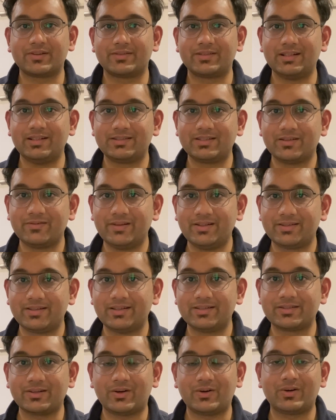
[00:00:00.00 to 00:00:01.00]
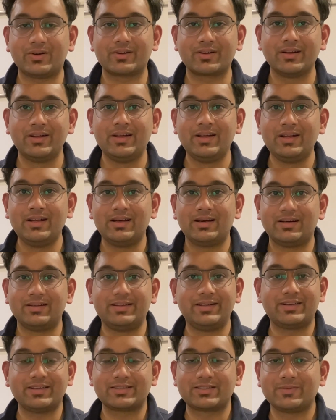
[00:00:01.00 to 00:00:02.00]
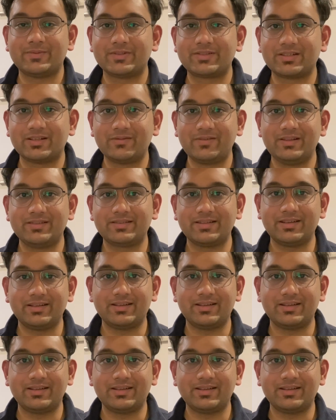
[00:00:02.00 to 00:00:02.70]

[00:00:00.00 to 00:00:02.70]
sales services or the customer service